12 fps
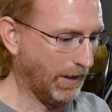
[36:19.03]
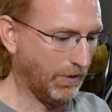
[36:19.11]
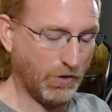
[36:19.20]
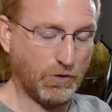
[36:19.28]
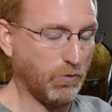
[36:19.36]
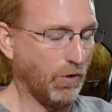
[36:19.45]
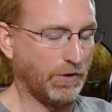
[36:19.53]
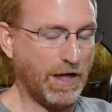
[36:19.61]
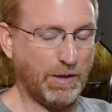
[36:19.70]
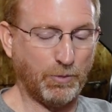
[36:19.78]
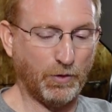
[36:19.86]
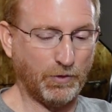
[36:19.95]
And it just worked
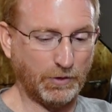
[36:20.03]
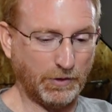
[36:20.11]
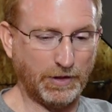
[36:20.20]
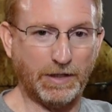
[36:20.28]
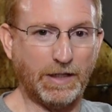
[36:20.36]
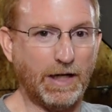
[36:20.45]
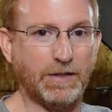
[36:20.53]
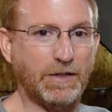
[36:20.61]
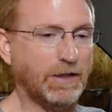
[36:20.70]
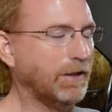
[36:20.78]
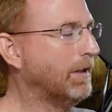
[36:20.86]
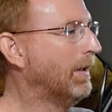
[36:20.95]
out perfectly that I
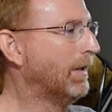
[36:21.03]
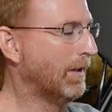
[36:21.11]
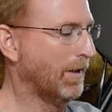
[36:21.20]
did.